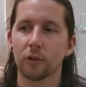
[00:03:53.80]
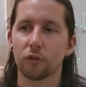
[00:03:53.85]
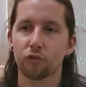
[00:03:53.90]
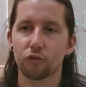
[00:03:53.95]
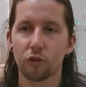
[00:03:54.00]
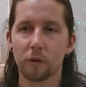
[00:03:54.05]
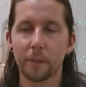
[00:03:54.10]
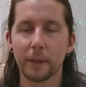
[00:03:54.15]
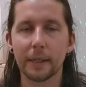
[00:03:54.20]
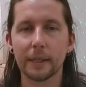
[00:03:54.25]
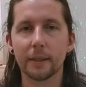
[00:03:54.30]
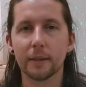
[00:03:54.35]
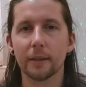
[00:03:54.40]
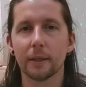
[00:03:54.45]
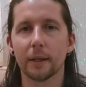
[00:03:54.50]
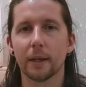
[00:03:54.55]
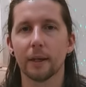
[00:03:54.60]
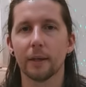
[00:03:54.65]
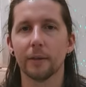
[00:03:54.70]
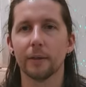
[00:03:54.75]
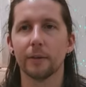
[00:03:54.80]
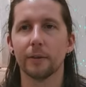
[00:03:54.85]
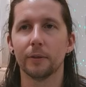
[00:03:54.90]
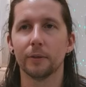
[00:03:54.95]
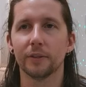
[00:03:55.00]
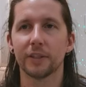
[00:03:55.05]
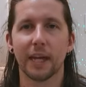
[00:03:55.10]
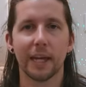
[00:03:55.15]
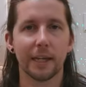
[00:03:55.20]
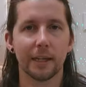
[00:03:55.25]
trimming
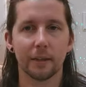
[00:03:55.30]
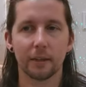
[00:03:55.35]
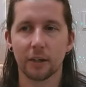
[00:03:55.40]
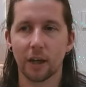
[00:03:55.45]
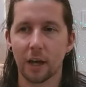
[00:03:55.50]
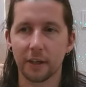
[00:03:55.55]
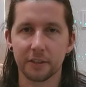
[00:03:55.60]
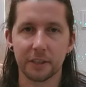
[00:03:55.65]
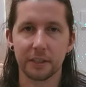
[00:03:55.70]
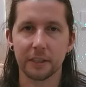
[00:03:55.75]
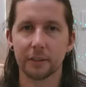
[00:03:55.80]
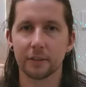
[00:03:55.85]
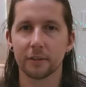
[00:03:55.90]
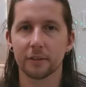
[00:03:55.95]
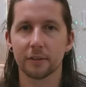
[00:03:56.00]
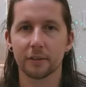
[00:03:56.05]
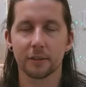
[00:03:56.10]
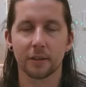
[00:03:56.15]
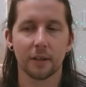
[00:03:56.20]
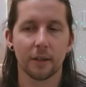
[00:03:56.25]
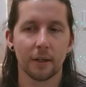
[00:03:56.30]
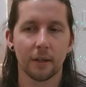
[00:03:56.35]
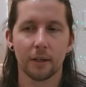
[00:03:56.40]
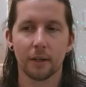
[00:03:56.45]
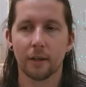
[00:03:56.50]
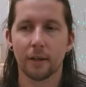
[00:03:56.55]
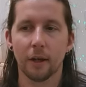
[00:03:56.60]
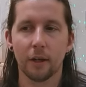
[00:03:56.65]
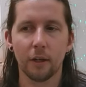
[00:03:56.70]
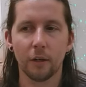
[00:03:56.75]
or taking cuttings,
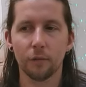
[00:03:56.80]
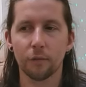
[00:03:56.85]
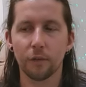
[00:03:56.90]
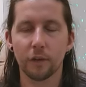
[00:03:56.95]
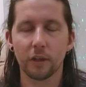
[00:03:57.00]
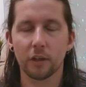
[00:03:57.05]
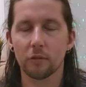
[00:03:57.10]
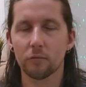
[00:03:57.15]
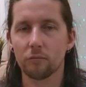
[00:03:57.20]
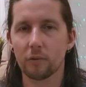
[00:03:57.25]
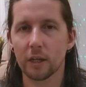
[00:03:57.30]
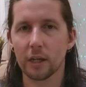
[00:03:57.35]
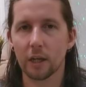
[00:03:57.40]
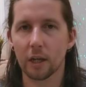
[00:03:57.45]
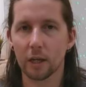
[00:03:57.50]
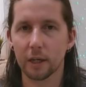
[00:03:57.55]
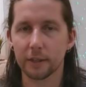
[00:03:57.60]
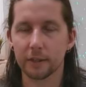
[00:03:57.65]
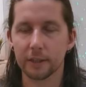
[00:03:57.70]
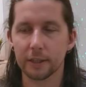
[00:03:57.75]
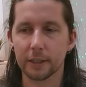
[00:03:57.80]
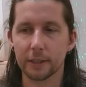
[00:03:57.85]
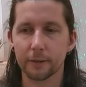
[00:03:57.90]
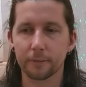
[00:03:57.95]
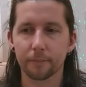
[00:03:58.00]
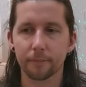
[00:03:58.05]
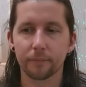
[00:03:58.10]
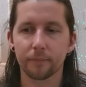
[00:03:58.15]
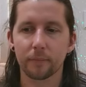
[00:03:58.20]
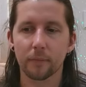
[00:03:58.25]
I don't think you're really
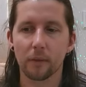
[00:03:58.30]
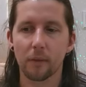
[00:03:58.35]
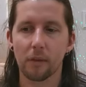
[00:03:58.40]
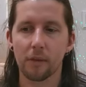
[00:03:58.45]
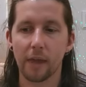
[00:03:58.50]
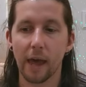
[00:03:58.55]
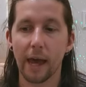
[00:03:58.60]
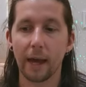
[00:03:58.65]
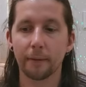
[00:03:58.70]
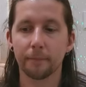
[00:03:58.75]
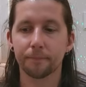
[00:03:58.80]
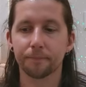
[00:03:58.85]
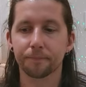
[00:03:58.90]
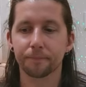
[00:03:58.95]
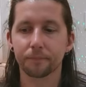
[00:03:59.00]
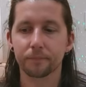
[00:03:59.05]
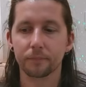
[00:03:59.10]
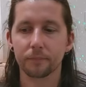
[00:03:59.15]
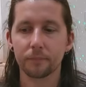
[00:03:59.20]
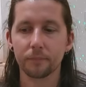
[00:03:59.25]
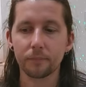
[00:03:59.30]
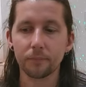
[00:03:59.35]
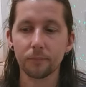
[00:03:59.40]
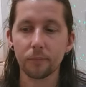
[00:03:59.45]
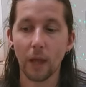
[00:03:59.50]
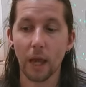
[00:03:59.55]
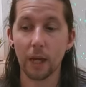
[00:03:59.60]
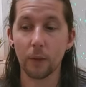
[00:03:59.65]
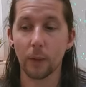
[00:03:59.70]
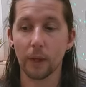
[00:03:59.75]
hurting that.
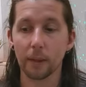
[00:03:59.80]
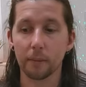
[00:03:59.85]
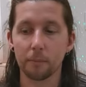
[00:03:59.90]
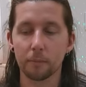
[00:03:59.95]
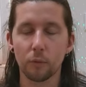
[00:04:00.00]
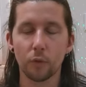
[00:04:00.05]
Anyway,